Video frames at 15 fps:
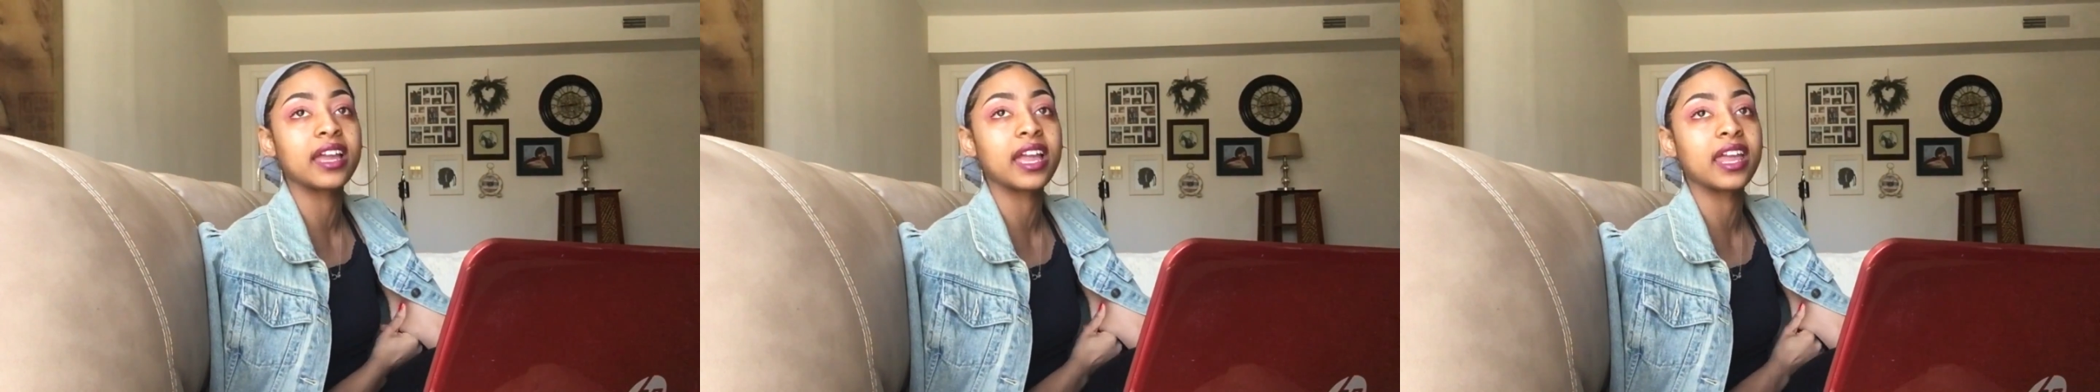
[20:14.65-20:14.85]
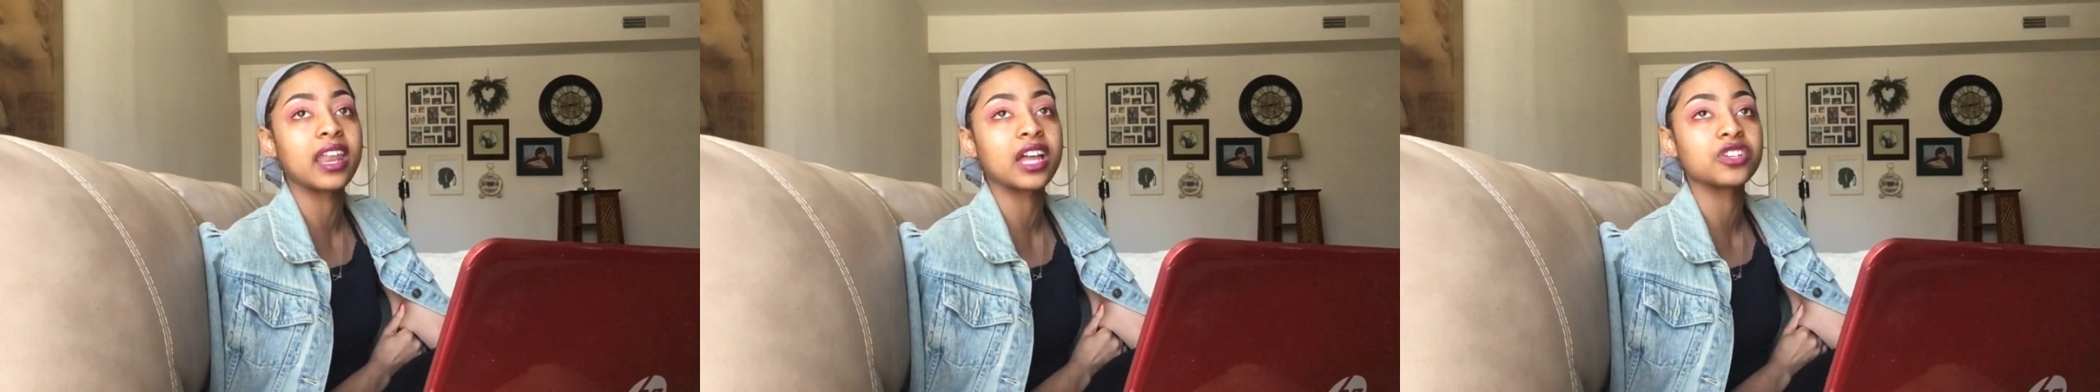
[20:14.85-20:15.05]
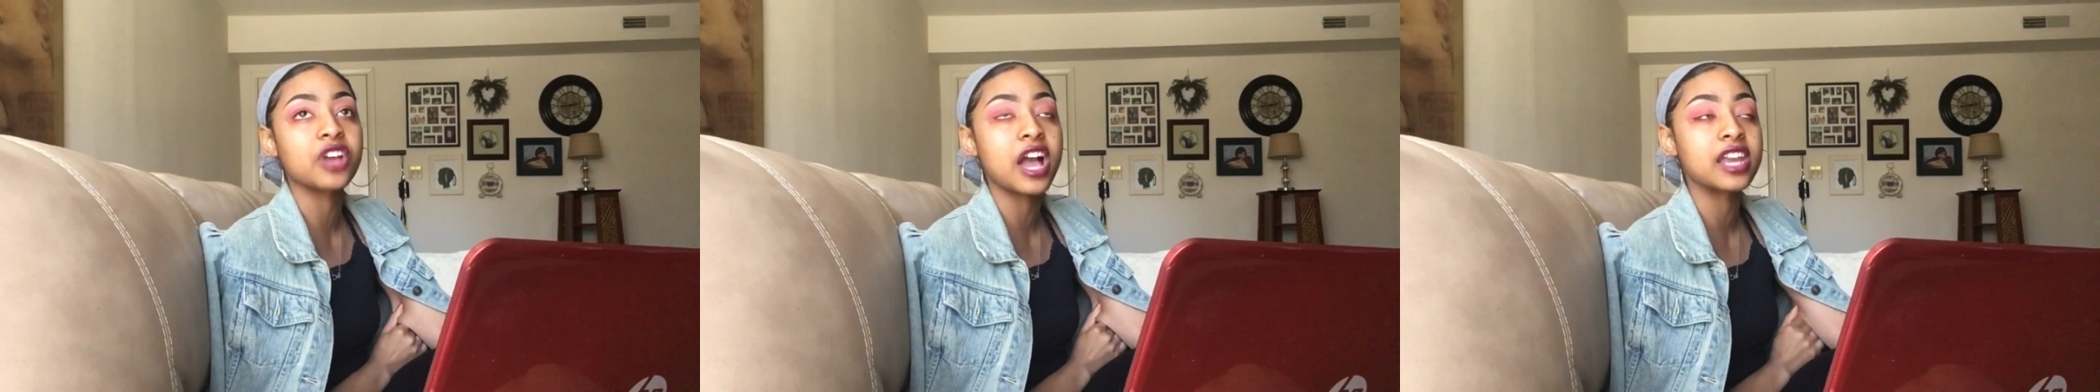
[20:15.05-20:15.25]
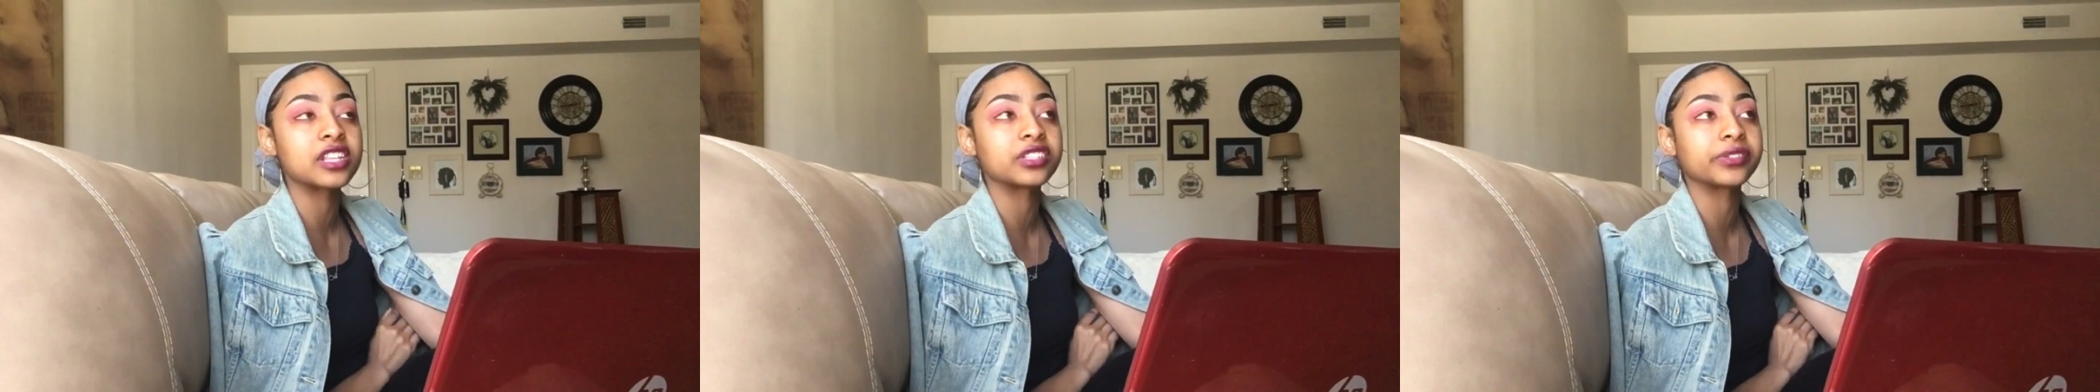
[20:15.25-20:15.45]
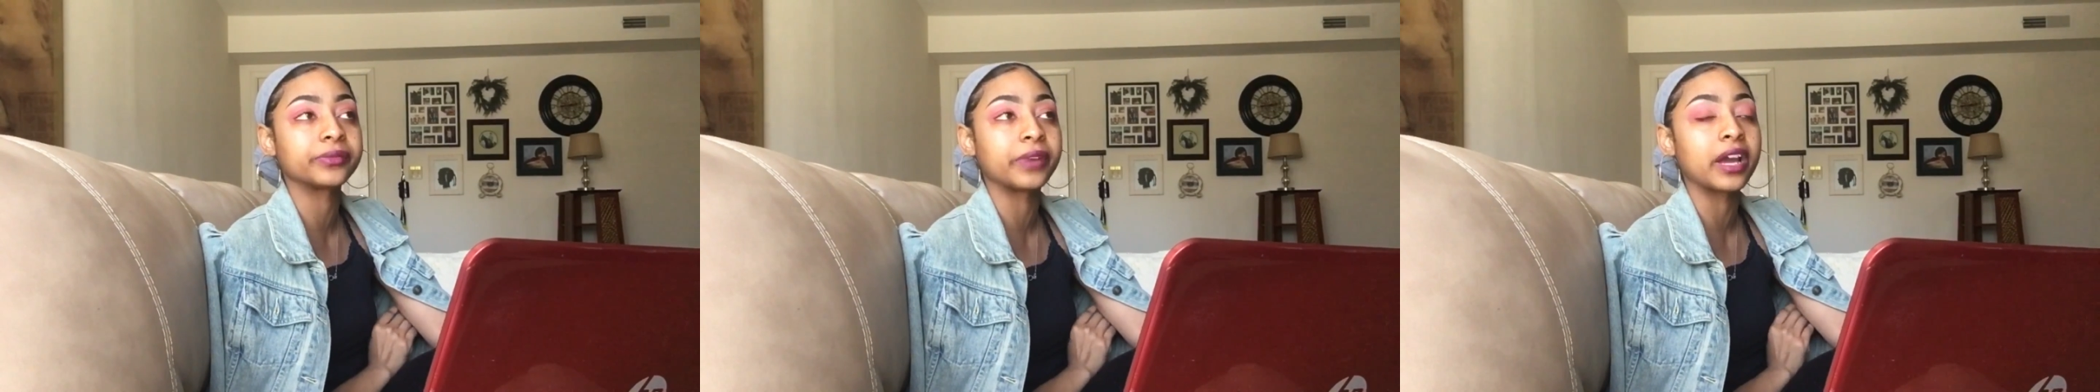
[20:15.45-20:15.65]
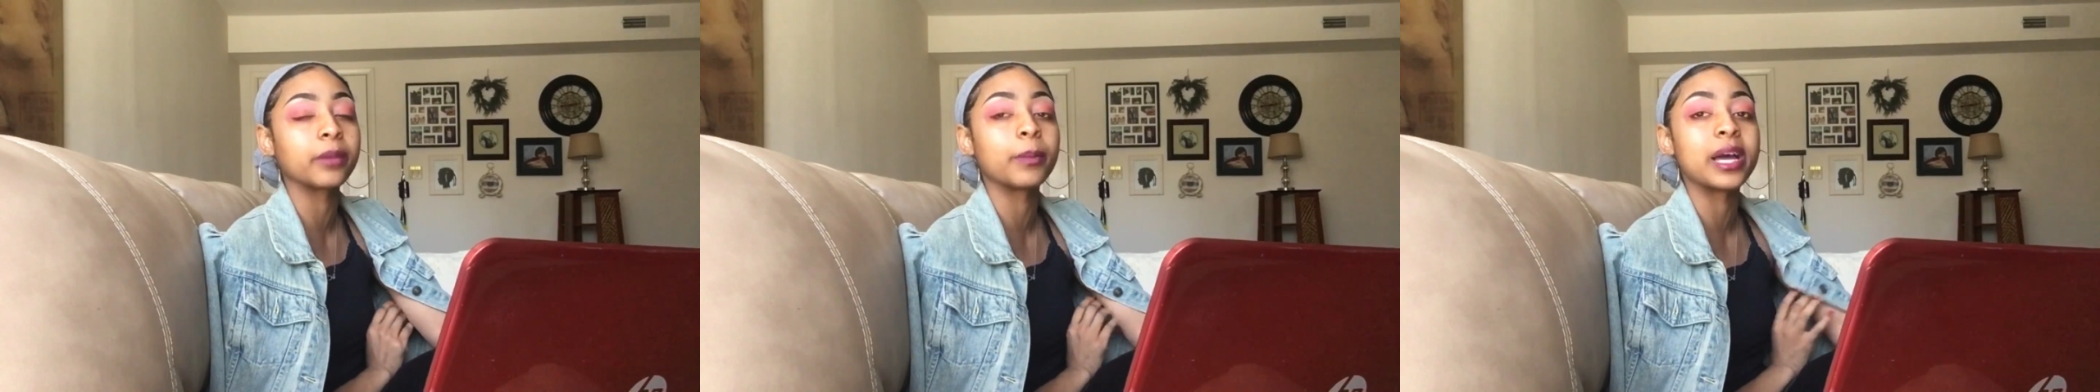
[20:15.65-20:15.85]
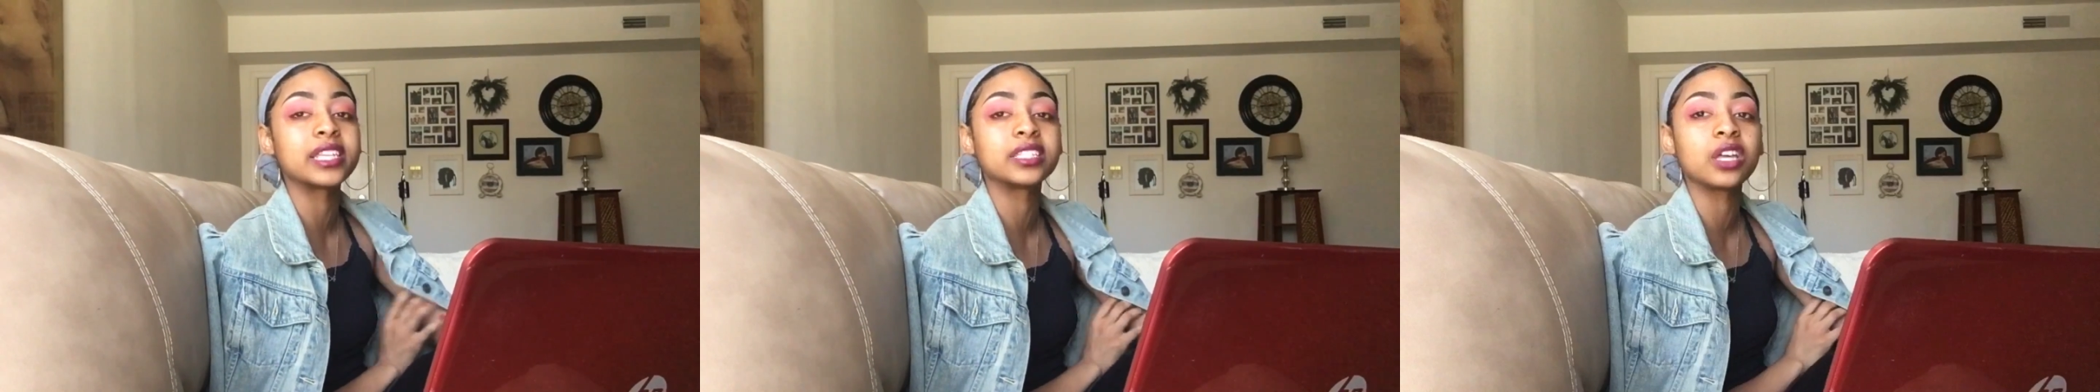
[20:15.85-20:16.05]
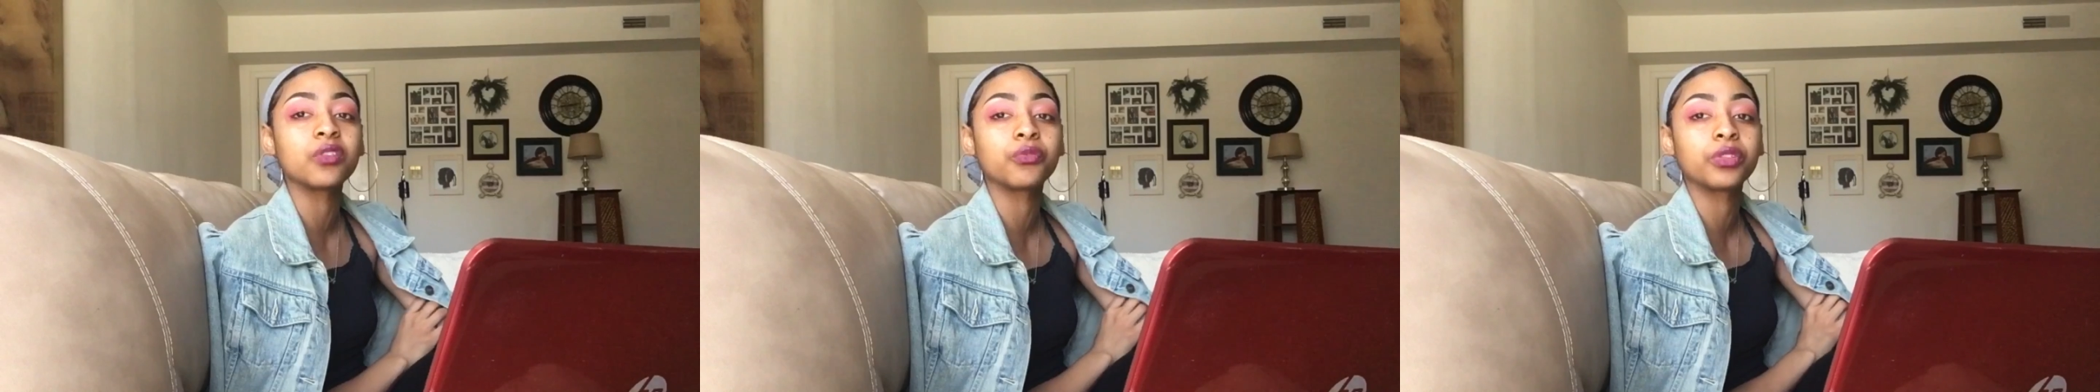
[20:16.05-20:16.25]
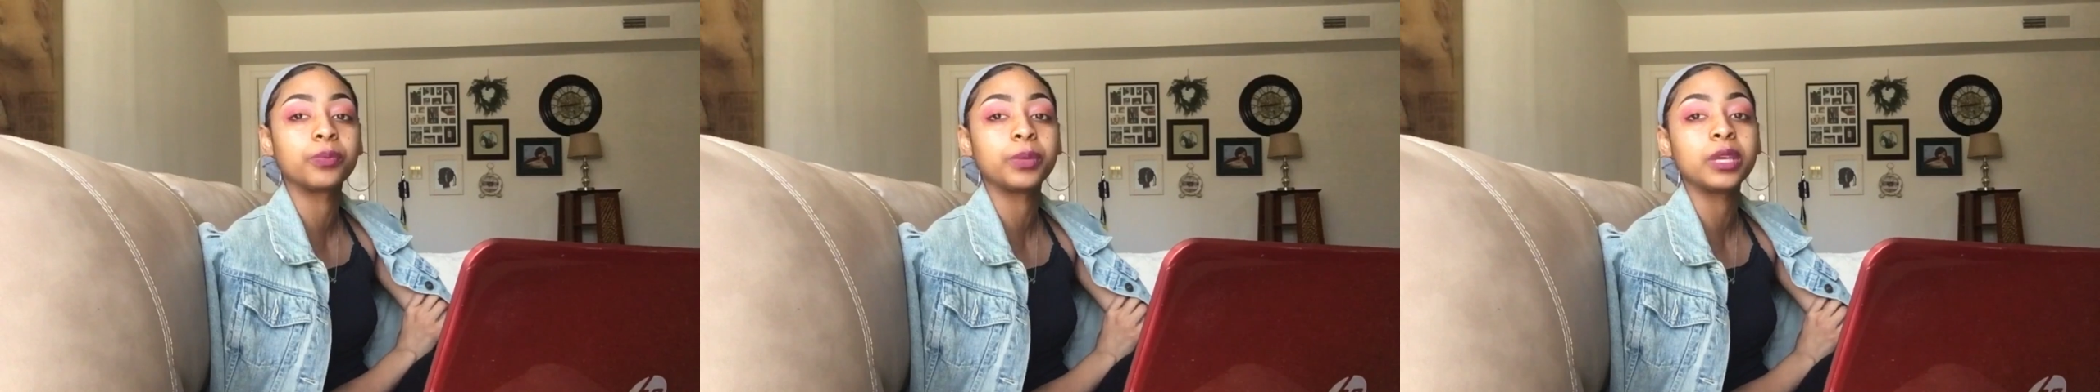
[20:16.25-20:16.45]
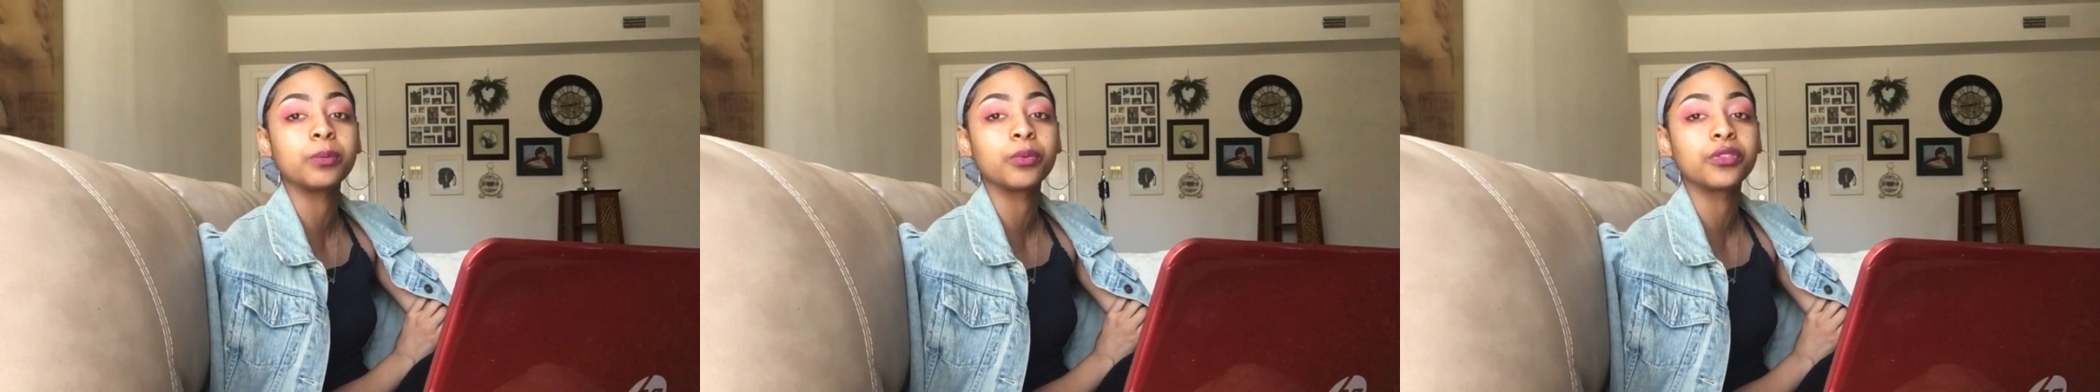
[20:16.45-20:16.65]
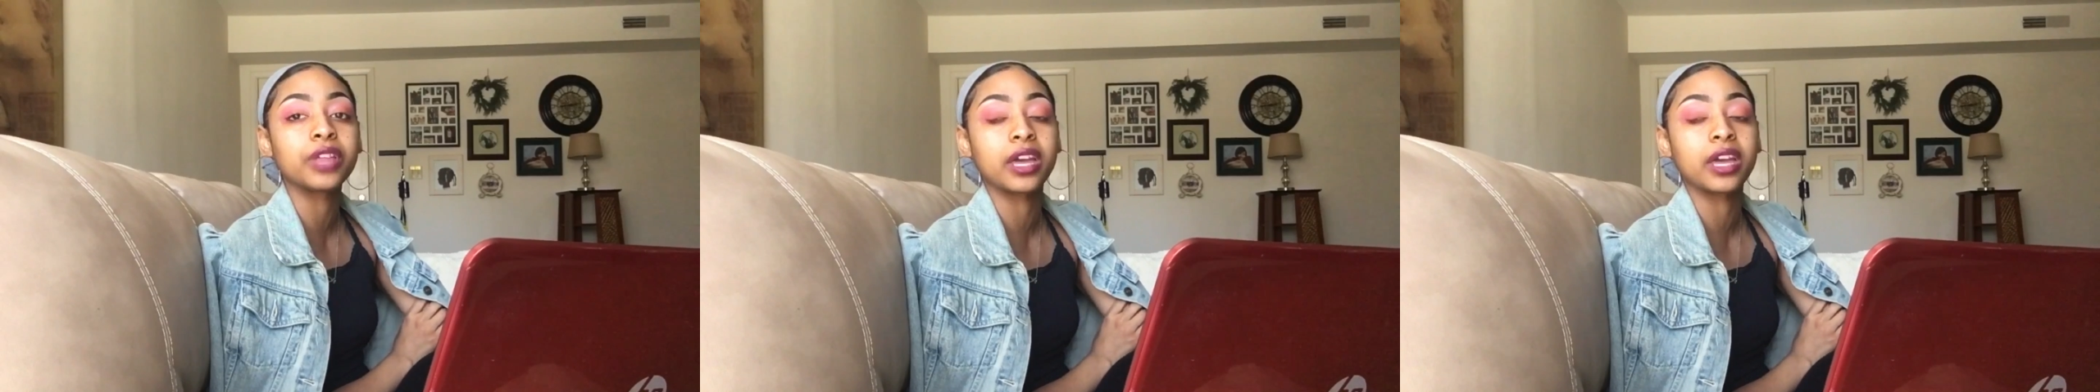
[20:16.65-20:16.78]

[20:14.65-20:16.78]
and I try to surround myself with people